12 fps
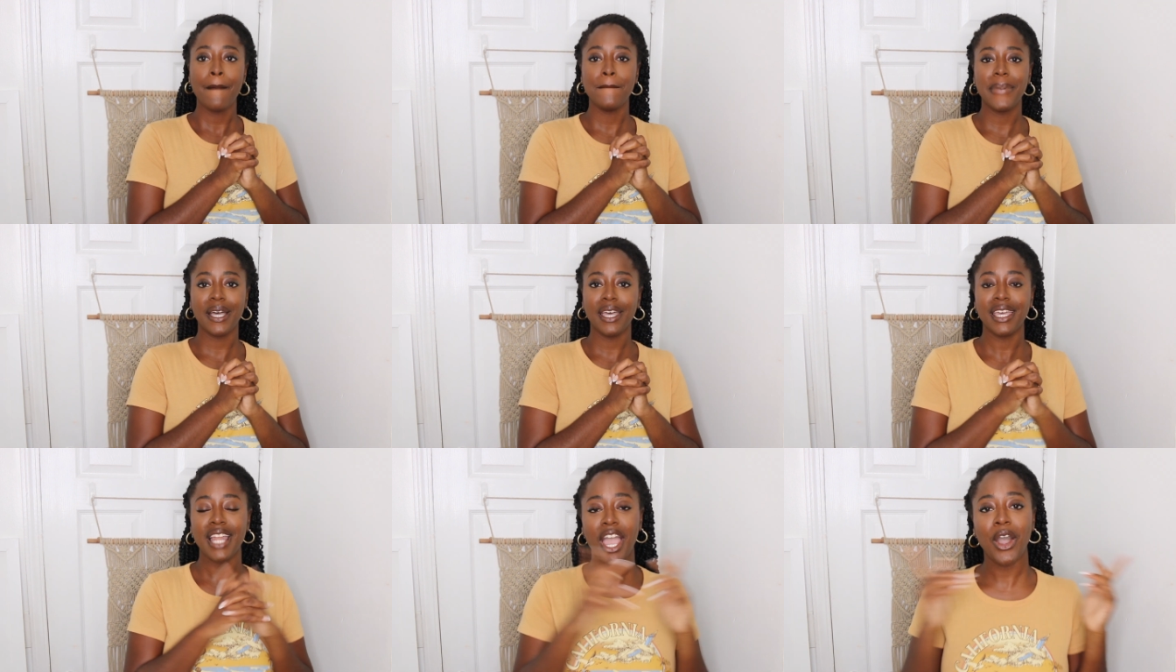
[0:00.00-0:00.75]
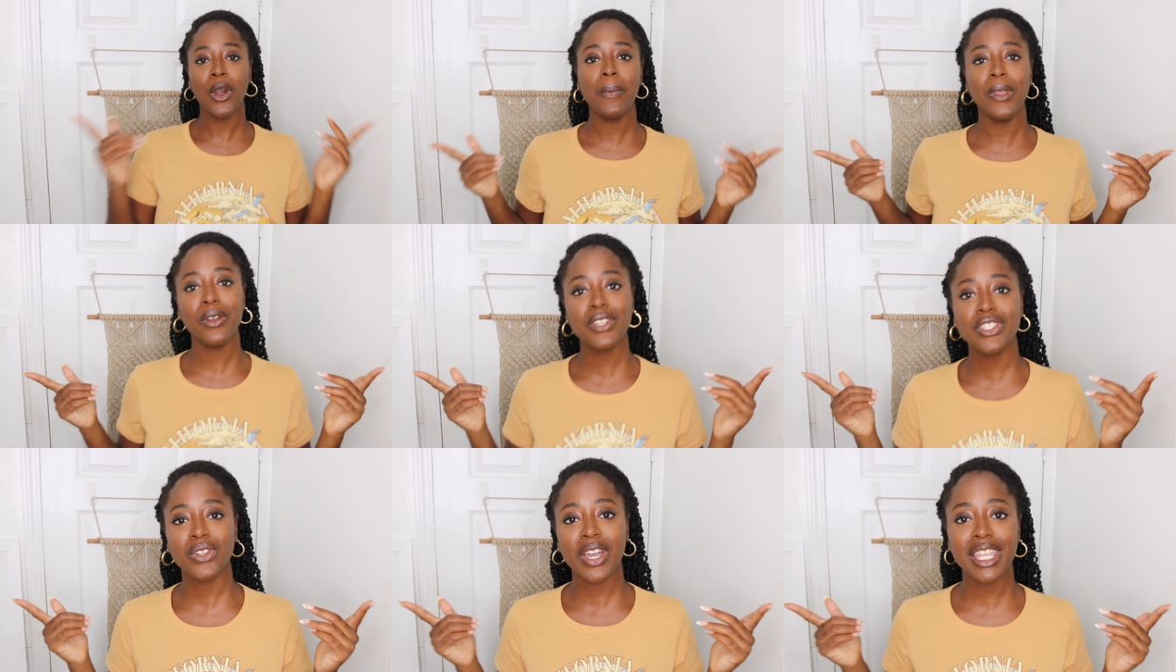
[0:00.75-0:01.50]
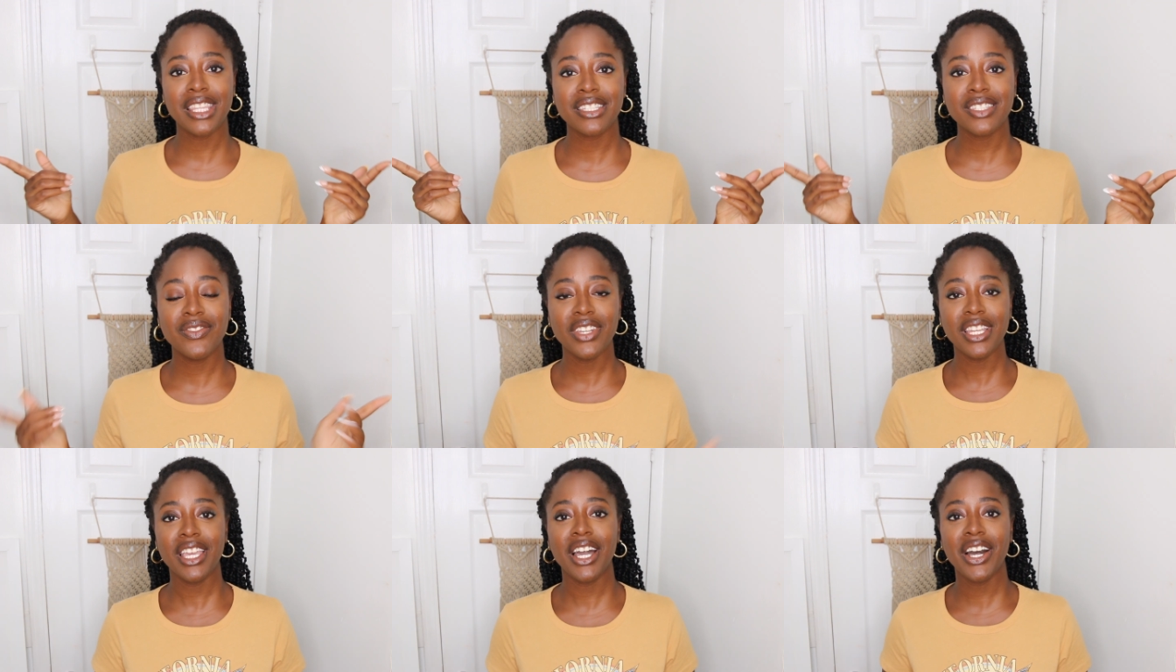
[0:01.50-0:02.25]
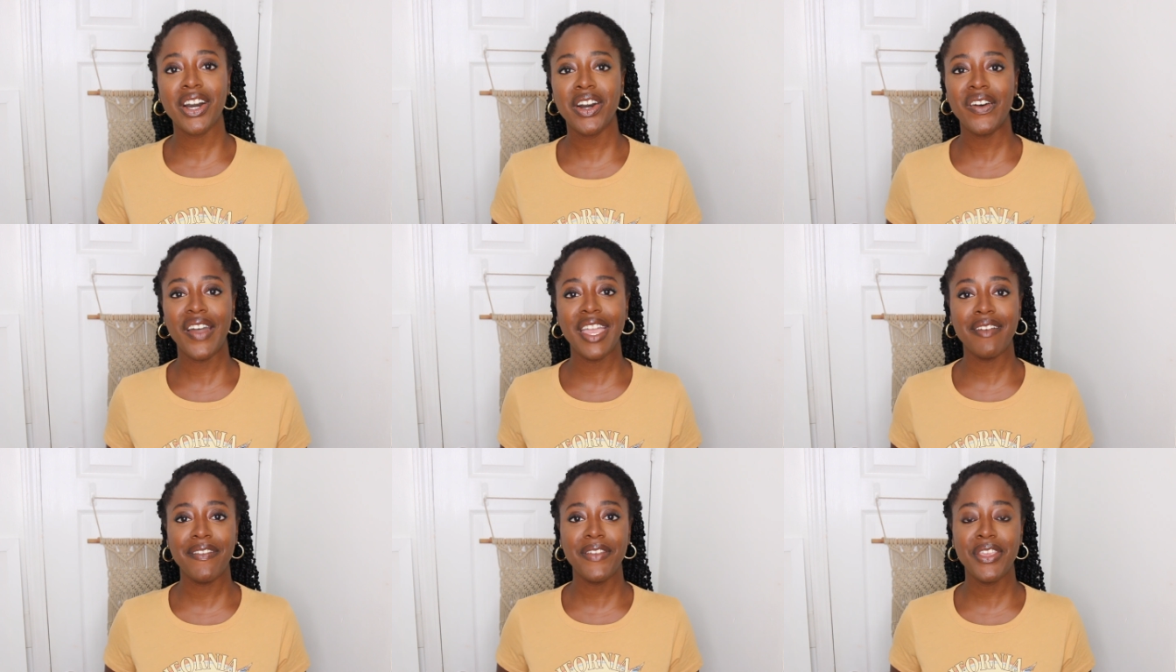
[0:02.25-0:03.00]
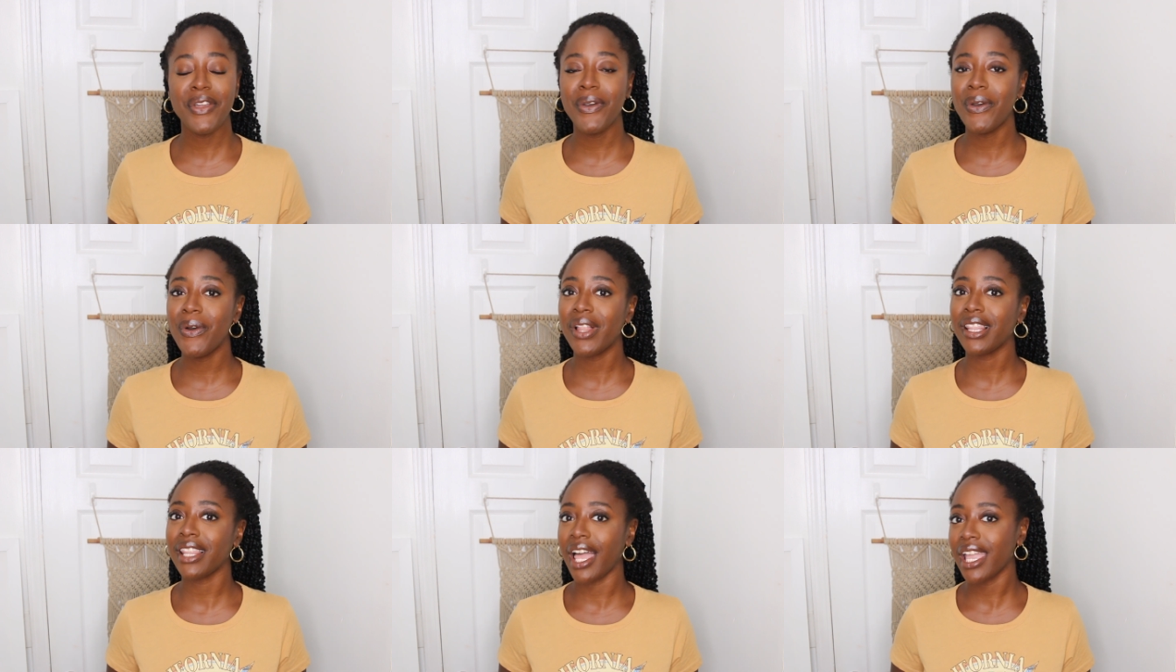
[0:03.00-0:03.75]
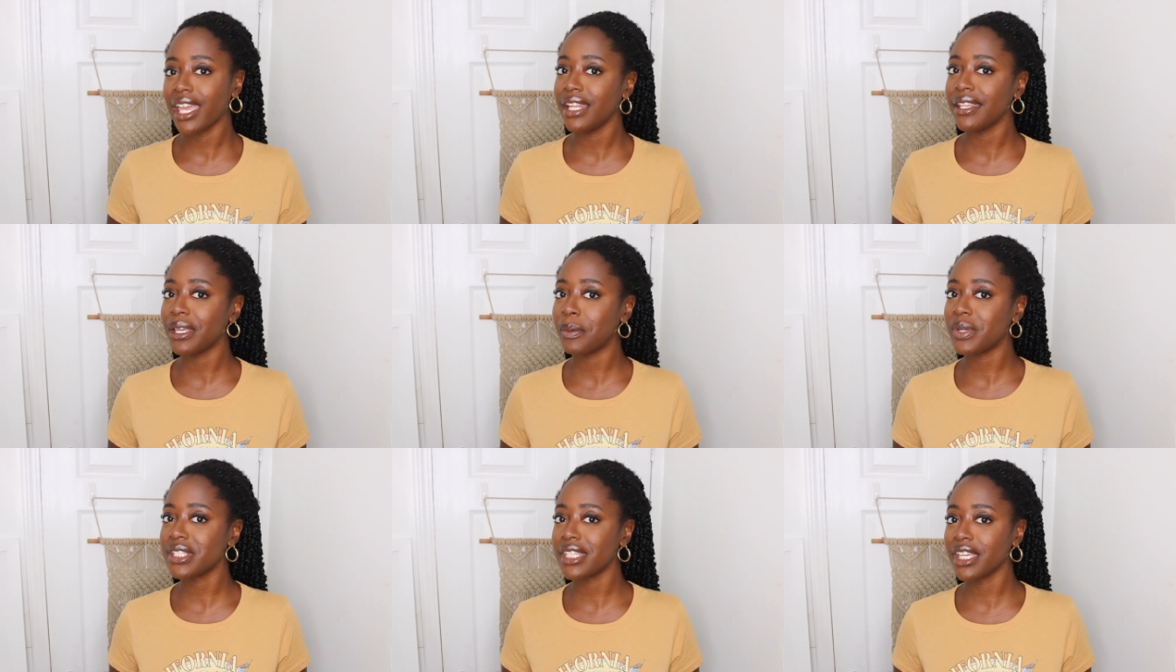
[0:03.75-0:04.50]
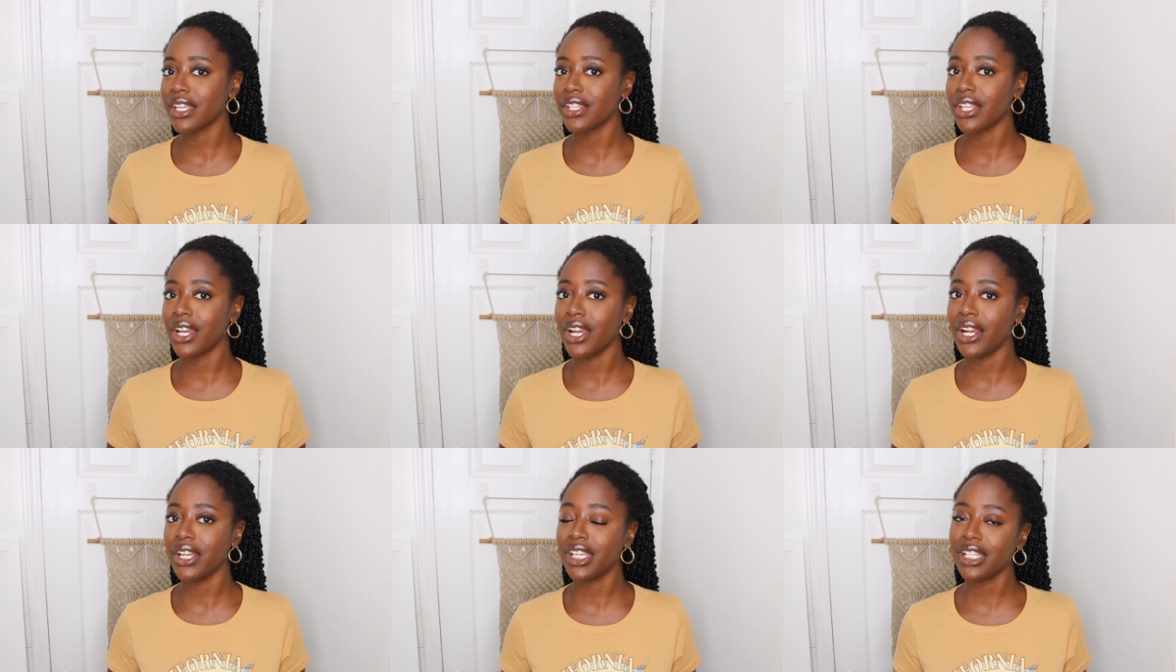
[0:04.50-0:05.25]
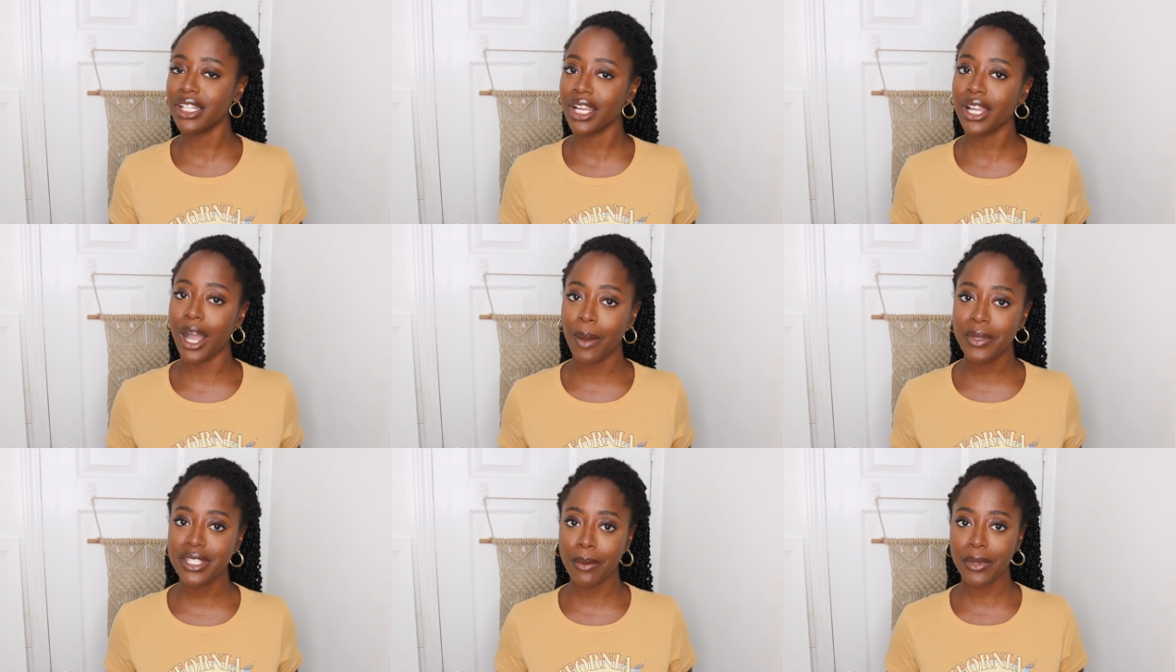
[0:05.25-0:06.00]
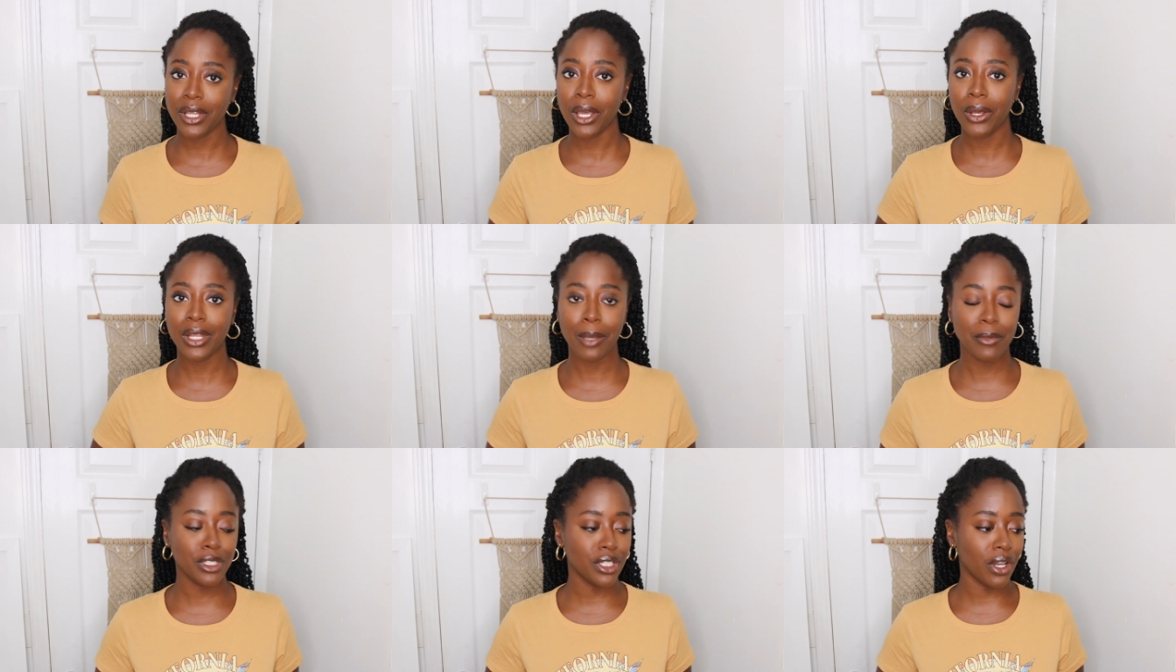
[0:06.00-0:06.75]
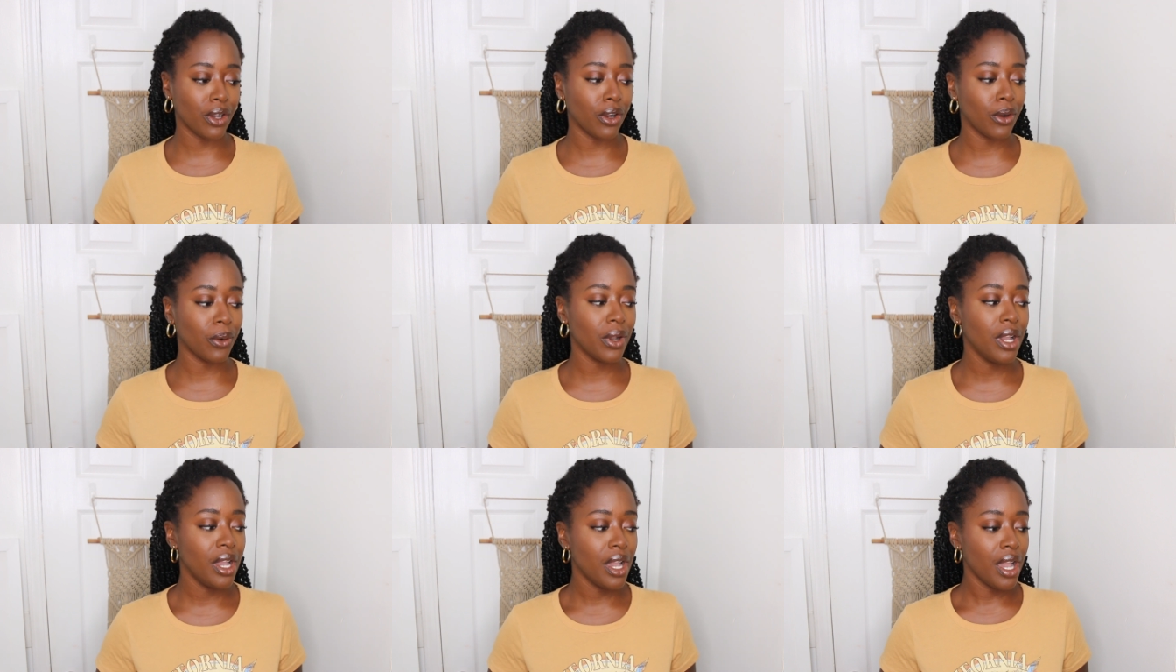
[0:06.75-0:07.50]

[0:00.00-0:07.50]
But I hope you enjoyed this video. If you like anything in particular, you can comment down below, let me know.